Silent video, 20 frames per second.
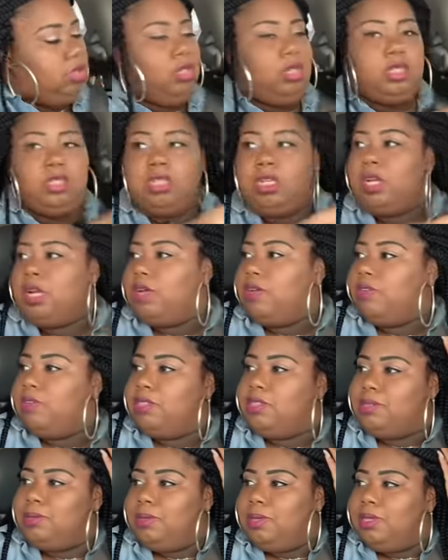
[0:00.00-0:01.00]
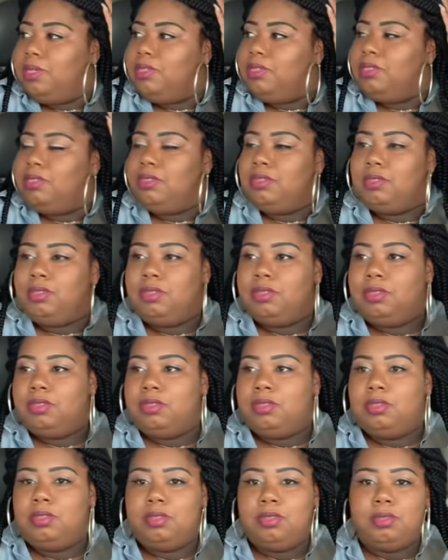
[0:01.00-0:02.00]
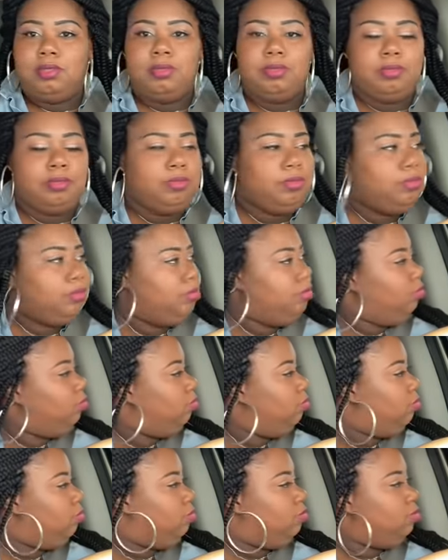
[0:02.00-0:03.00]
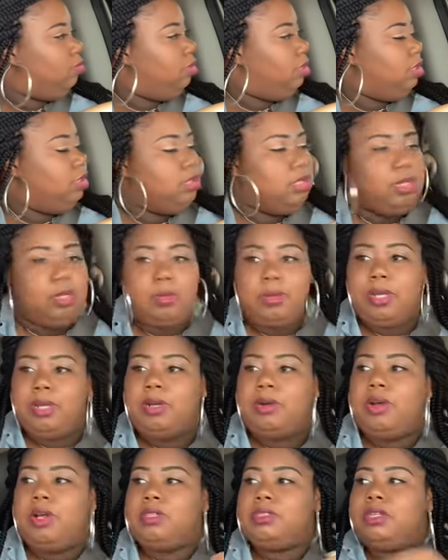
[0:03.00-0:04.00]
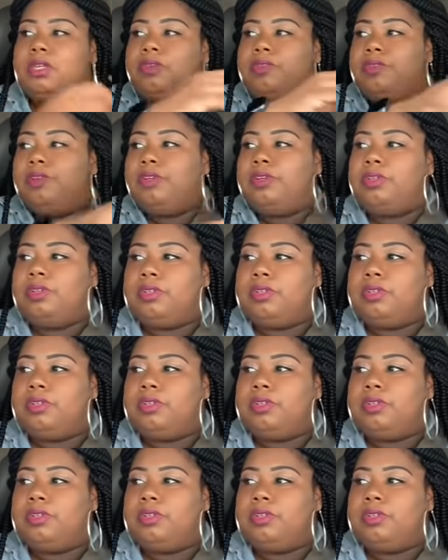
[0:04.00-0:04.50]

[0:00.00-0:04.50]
Or should I go this way? You should go this way. Is it a way to cross over?